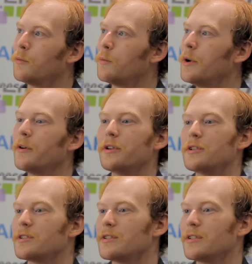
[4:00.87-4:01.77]
really
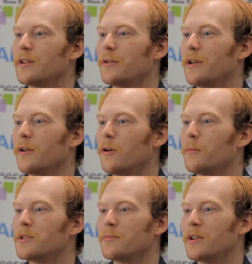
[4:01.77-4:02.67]
just you know hit
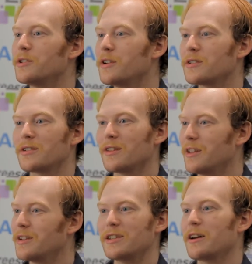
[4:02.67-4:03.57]
home as being just
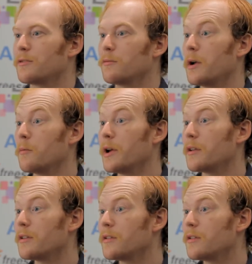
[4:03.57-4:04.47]
the exact right way
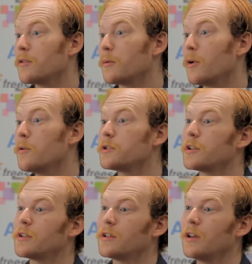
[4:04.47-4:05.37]
to, to approach
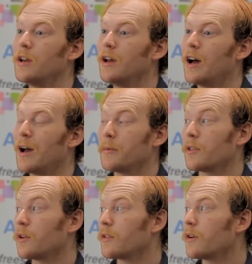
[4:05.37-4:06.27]
it I
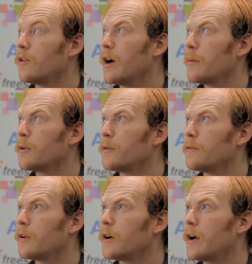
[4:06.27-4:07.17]
mean the, the collaborative
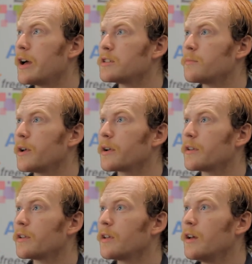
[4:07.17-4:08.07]
uh,
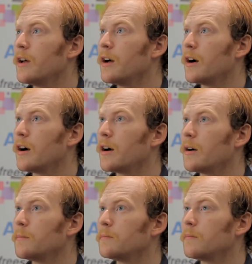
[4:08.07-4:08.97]
aspect
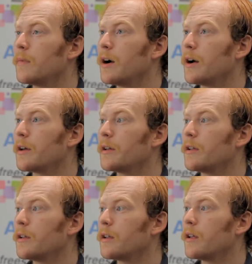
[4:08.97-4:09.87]
um,
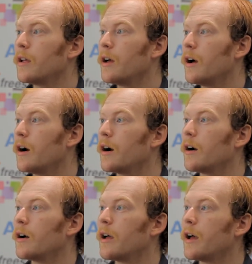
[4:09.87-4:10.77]
I
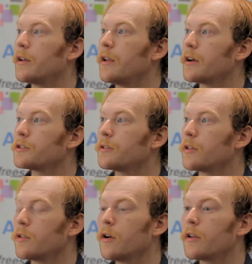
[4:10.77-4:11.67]
uh, had
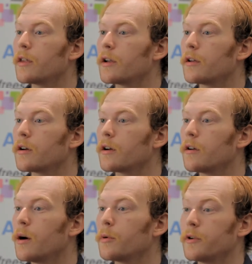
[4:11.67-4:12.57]
actually thought of that a
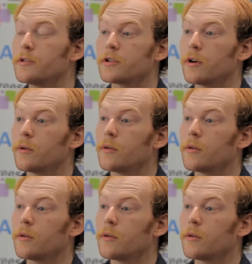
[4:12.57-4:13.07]
couple years ago